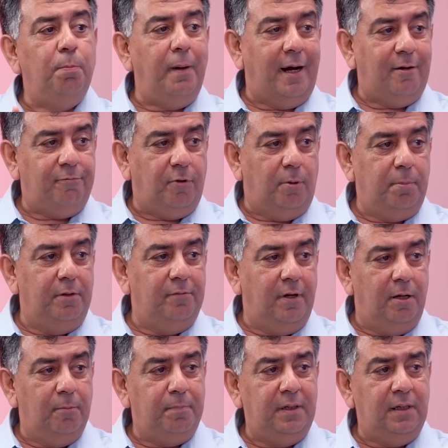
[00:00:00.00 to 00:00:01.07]
platform
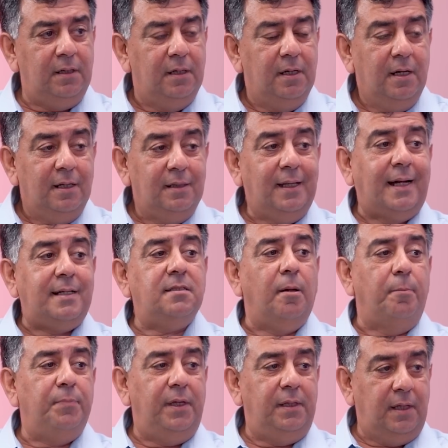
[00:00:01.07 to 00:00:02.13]
development, that's
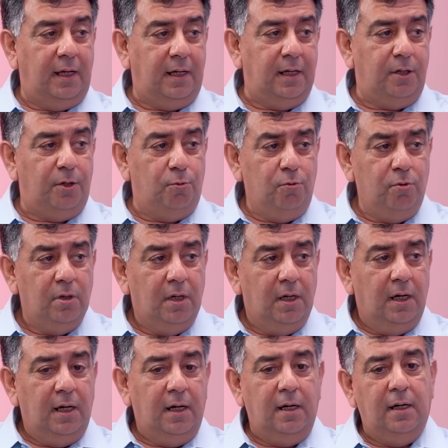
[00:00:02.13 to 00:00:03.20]
something they can do.
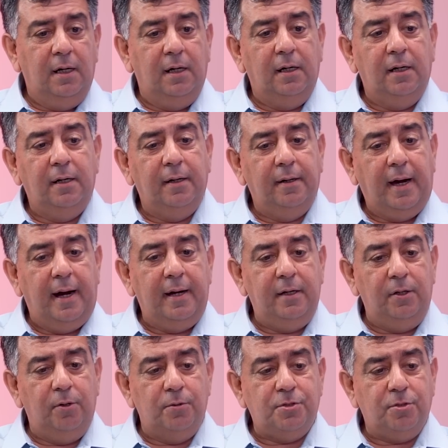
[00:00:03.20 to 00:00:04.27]

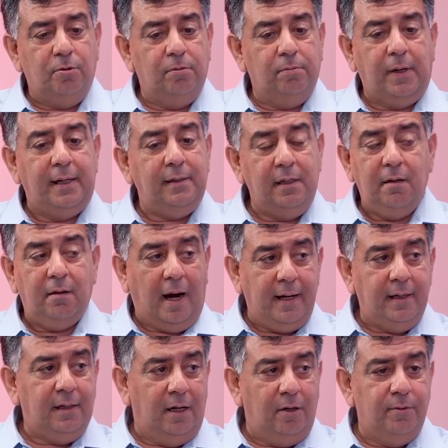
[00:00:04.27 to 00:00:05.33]
So I think
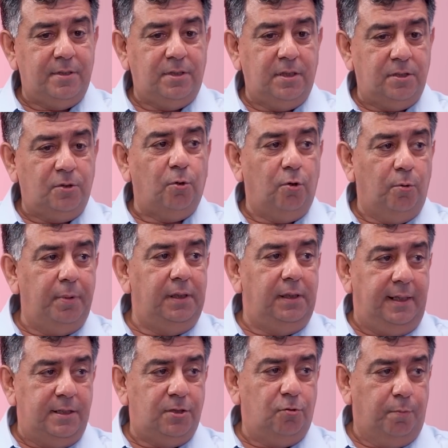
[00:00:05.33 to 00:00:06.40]
right now it's just going to be
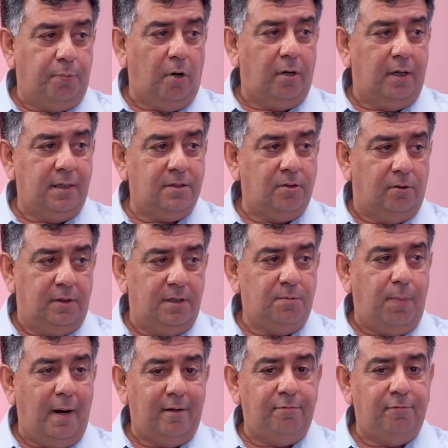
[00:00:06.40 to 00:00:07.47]
these 2 products on this
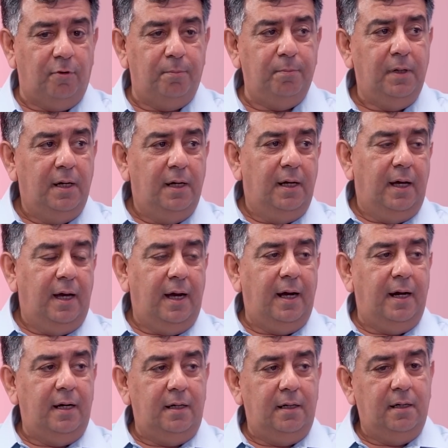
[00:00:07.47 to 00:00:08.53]
platform.
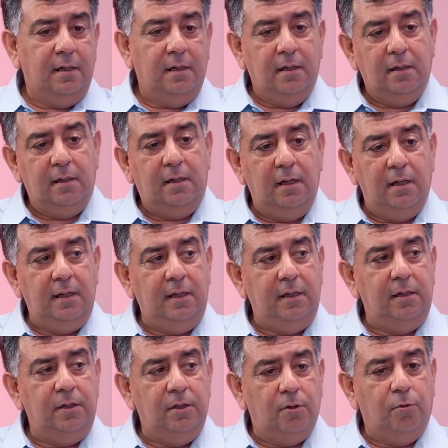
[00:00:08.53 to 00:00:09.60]
And
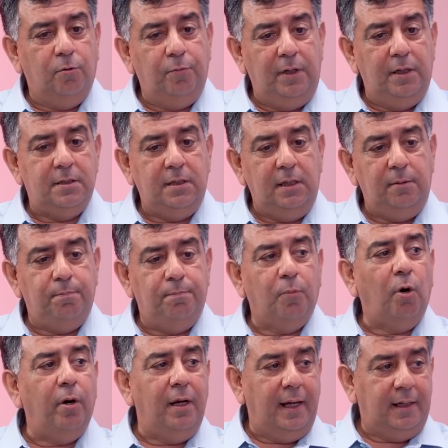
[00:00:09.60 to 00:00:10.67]
clearly, we'll see
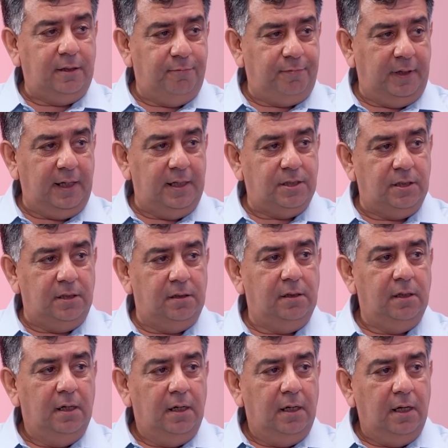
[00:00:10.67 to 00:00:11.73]
more electrification
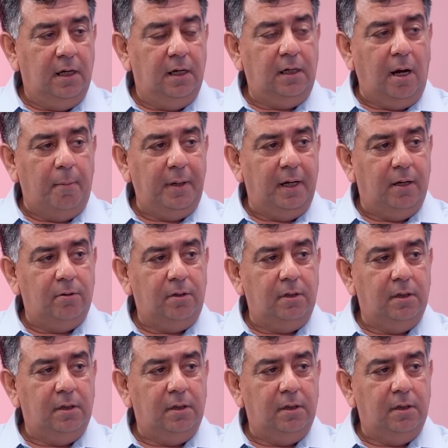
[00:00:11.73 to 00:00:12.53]
coming out